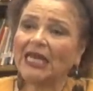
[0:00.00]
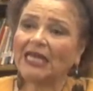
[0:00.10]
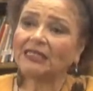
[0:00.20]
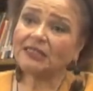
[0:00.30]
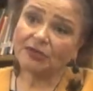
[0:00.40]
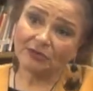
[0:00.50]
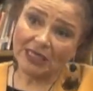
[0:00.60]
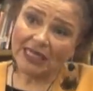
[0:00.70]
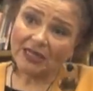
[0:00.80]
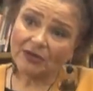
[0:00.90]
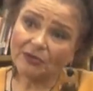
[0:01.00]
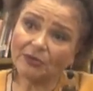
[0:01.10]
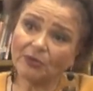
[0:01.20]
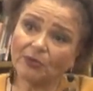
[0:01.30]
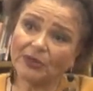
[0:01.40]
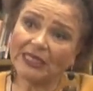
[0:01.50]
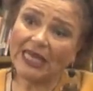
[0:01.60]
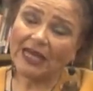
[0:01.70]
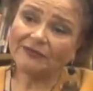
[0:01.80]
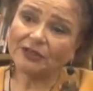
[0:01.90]
And so now we
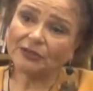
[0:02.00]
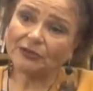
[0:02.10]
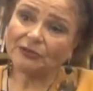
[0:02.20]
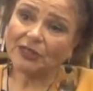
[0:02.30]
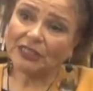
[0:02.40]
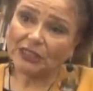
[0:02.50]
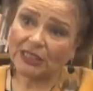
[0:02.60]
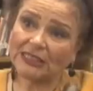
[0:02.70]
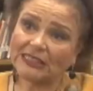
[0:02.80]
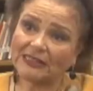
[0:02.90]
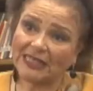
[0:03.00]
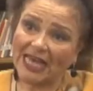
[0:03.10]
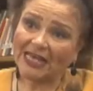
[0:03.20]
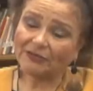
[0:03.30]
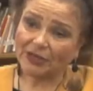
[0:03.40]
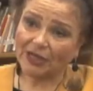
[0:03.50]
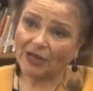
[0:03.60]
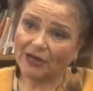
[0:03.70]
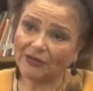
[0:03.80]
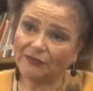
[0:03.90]
have to adjust in that
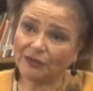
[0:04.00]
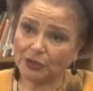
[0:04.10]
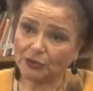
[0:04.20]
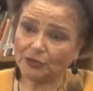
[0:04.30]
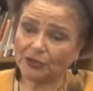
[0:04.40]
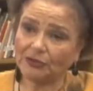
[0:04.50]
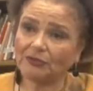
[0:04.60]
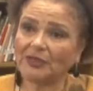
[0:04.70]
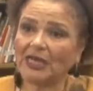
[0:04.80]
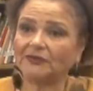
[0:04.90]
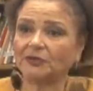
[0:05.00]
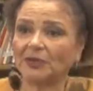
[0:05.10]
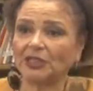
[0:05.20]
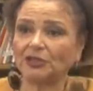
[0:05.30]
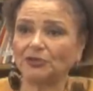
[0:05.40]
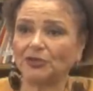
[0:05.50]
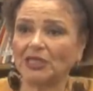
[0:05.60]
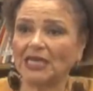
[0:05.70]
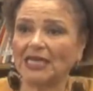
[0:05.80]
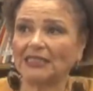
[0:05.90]
regard for sure. We have to make sure
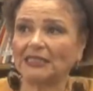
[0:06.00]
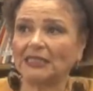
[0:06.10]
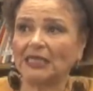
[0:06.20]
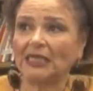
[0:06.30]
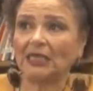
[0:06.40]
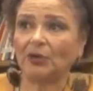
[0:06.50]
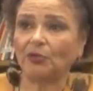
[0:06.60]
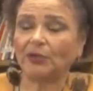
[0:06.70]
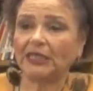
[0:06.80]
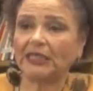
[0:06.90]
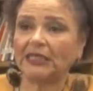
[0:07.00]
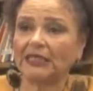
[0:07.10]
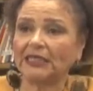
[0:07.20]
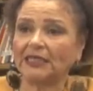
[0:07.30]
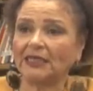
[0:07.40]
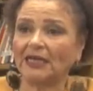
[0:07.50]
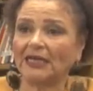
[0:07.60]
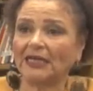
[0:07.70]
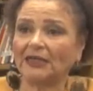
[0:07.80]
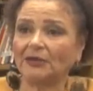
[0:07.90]
that we
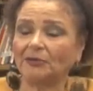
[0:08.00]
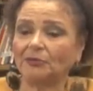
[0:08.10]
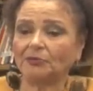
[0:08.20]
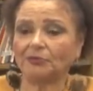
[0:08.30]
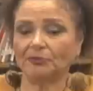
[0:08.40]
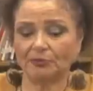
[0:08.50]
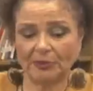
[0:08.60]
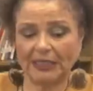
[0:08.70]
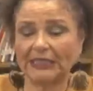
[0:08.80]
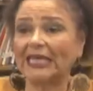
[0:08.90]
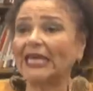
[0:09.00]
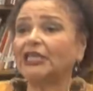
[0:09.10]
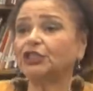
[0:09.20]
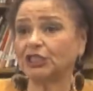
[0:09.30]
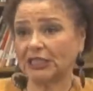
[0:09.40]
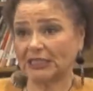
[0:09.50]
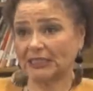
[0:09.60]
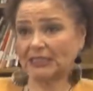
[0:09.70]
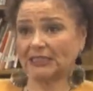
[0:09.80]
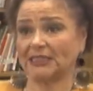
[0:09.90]
engage
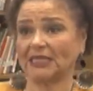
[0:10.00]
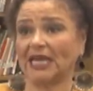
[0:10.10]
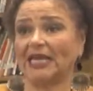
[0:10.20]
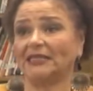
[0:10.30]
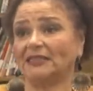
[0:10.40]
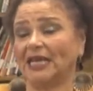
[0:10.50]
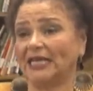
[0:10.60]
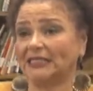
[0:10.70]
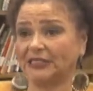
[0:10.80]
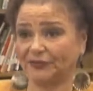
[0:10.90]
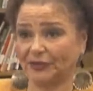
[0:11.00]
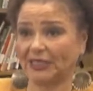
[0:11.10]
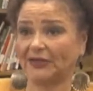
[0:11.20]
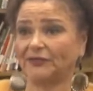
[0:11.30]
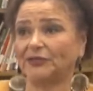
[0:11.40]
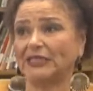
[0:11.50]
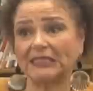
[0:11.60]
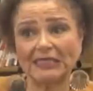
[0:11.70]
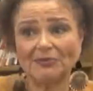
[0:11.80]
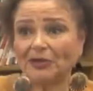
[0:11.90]
kids at a different level. In
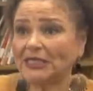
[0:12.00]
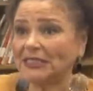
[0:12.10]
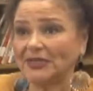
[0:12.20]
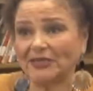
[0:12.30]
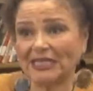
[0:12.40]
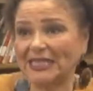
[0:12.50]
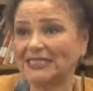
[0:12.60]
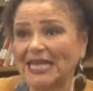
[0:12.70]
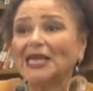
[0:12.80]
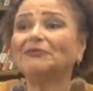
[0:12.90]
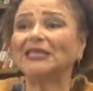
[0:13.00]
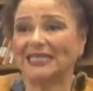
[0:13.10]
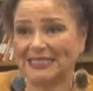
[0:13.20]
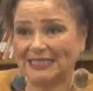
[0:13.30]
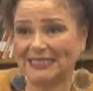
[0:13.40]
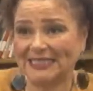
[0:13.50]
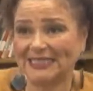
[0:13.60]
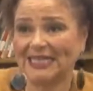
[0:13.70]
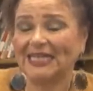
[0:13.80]
some ways, they're the same kids.